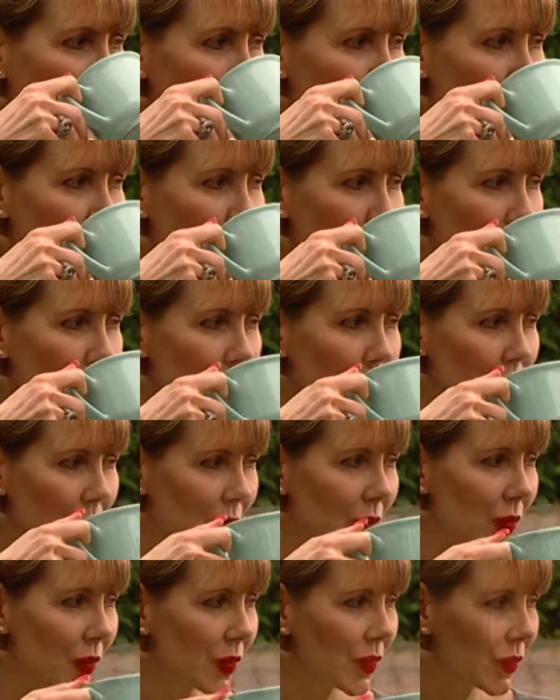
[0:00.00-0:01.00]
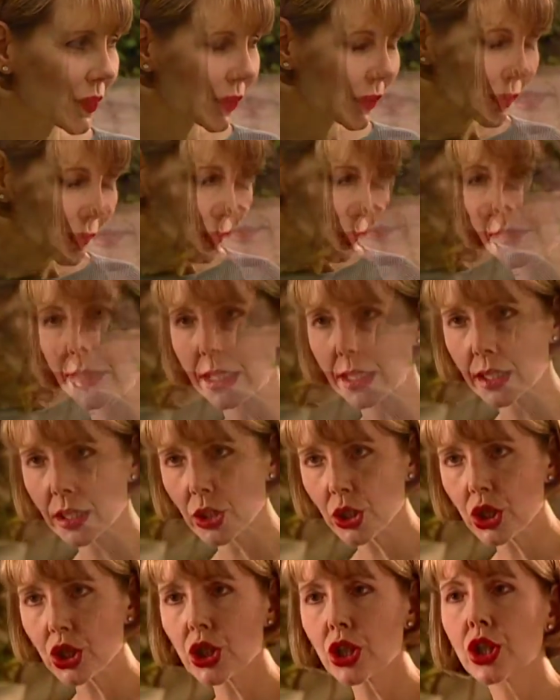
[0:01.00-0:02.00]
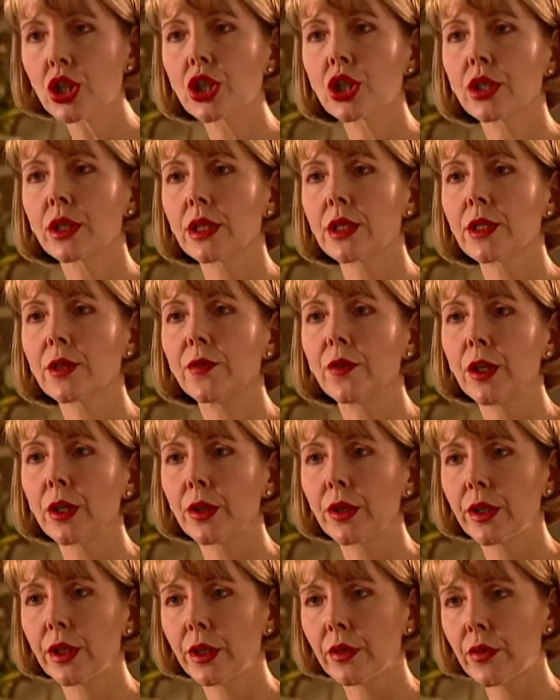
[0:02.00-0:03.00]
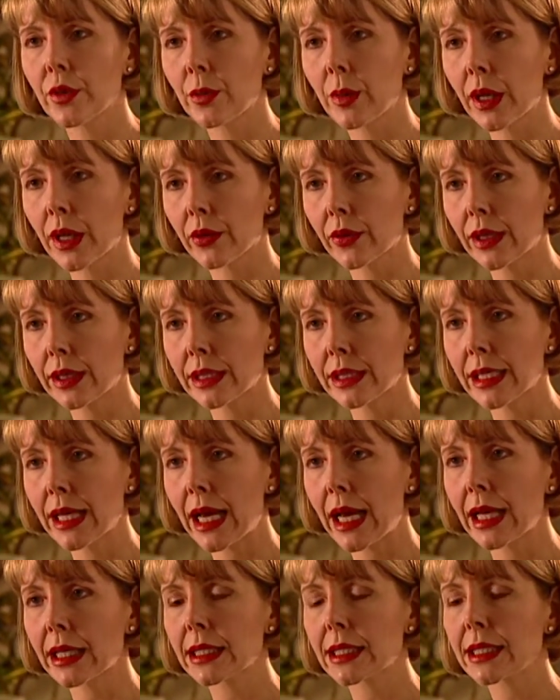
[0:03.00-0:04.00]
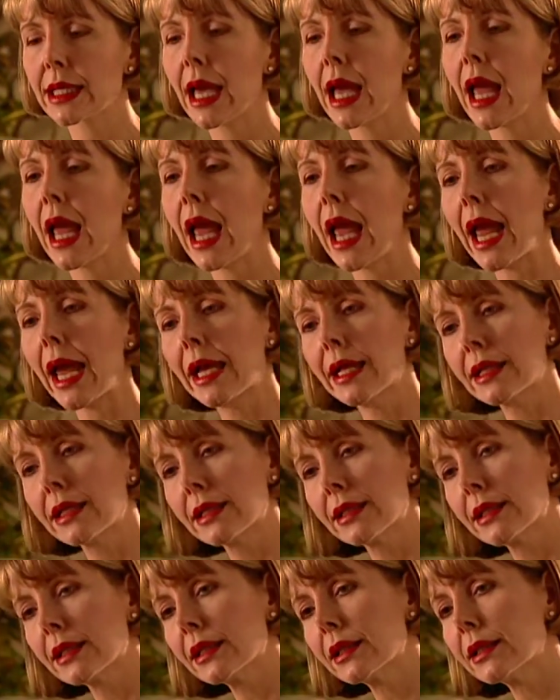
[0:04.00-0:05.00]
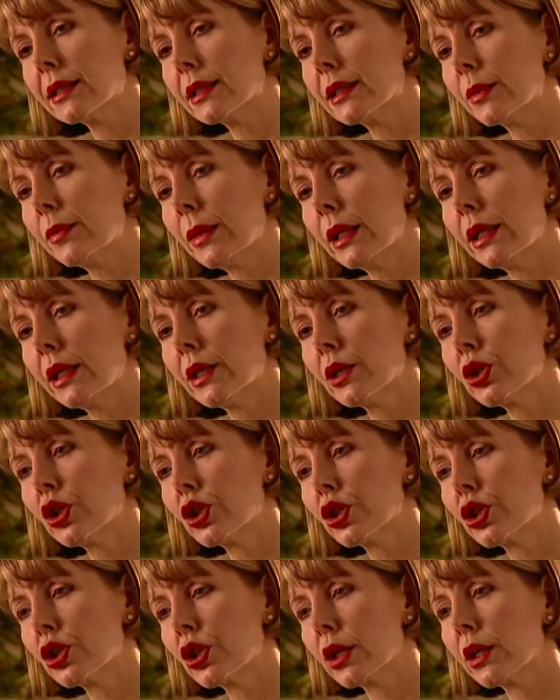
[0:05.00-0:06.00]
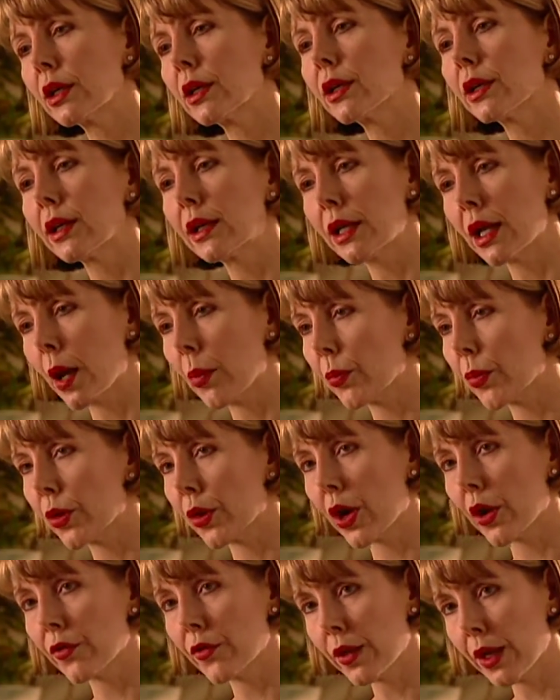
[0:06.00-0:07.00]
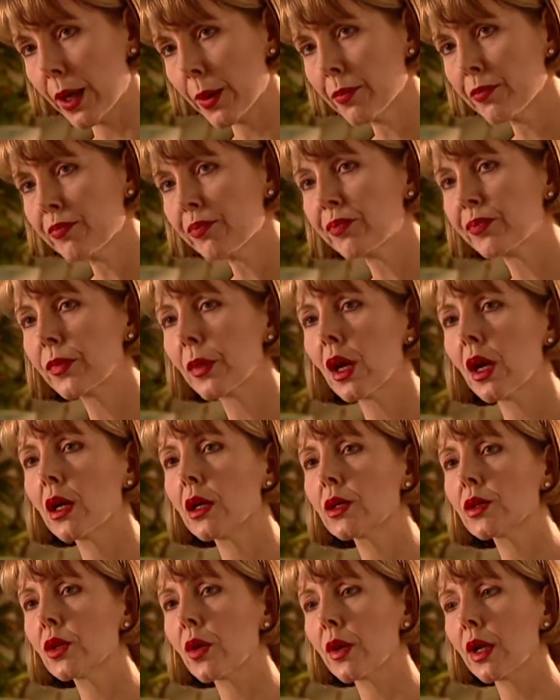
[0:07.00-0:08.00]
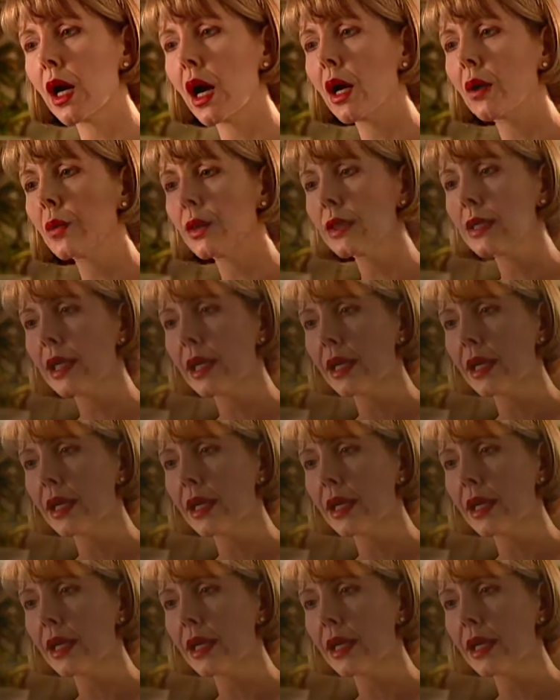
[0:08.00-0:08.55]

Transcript: was able to diminish the severity of the migraine attacks and diminish the number of them so that I was